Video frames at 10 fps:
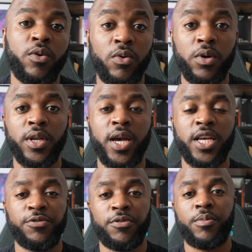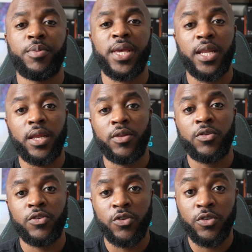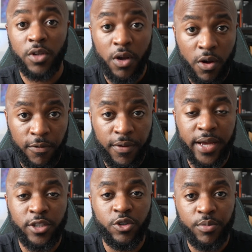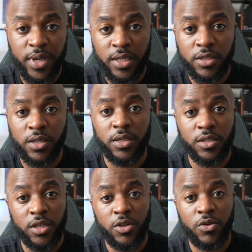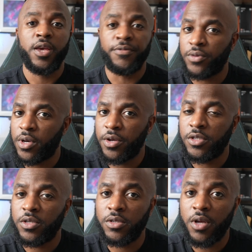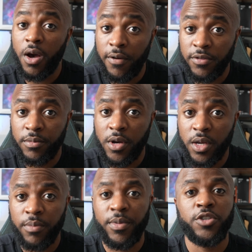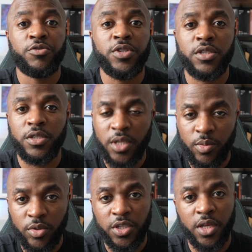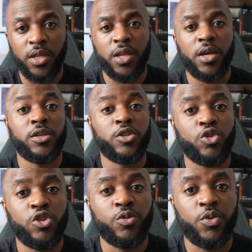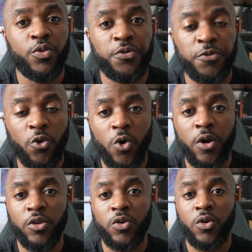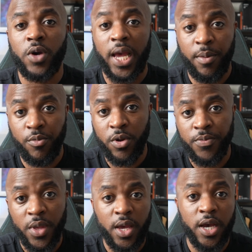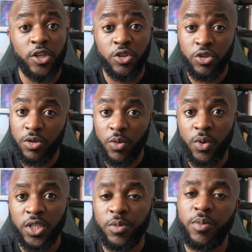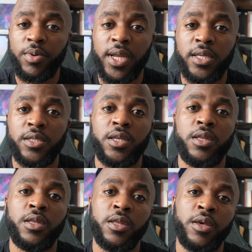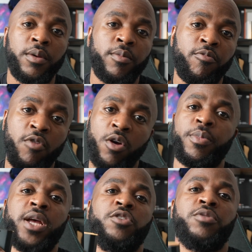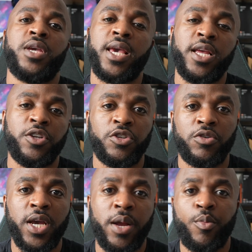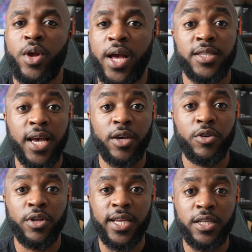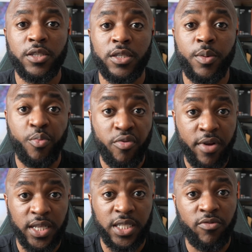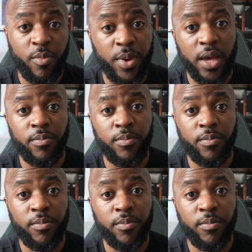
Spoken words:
organized from the beginning. So start off as you mean to continue. If you're going to use aftermarket batteries, just double check that they are suitable for your camera, as you do not want to be placing the wrong battery into your camera, as that could lead to some pricey repair